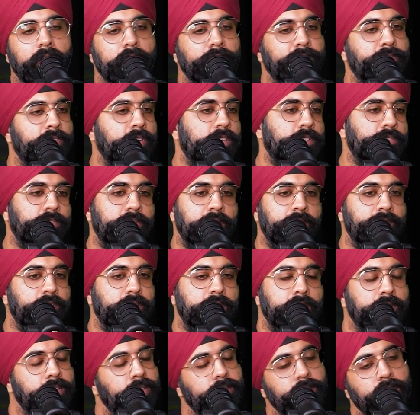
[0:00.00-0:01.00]
alphas, whatever,
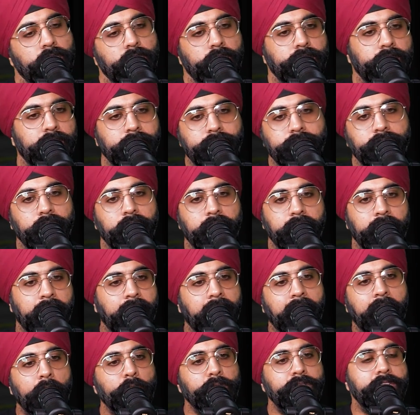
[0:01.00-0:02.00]
that's
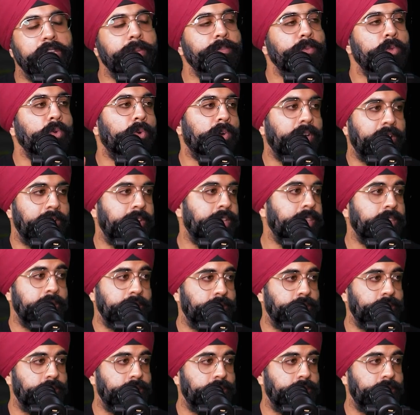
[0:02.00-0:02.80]
how deep you are in